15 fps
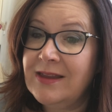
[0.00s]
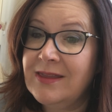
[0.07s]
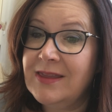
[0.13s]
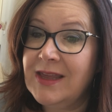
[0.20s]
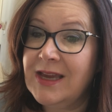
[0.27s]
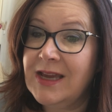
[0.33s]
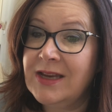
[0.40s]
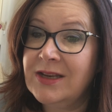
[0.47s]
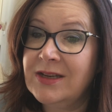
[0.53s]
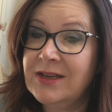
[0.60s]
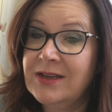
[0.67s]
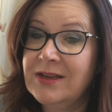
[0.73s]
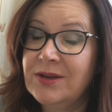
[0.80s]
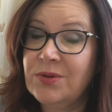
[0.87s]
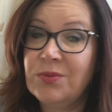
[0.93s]
then
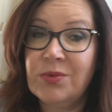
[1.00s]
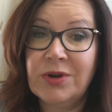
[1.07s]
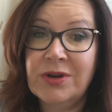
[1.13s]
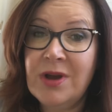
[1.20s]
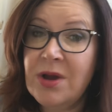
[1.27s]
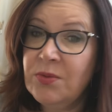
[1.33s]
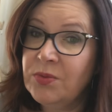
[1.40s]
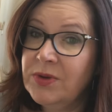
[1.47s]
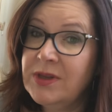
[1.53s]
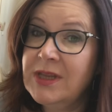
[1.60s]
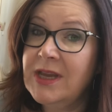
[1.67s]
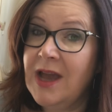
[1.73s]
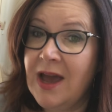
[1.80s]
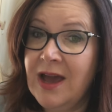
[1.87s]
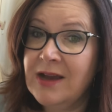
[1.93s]
we're not
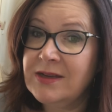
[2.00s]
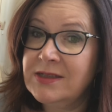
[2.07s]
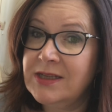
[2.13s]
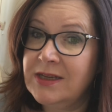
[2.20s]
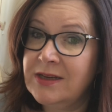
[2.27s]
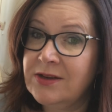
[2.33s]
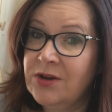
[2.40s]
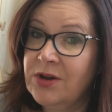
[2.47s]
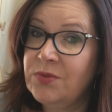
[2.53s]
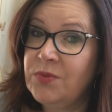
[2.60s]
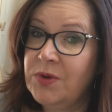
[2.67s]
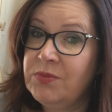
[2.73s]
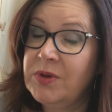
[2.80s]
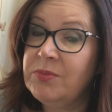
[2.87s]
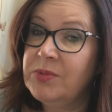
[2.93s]
really acting on
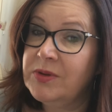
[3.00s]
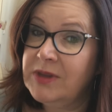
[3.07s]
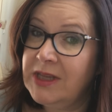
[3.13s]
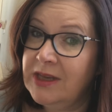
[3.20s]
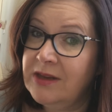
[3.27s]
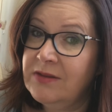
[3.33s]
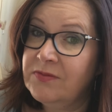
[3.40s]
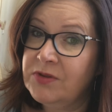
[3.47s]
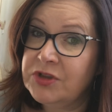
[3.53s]
what we believe,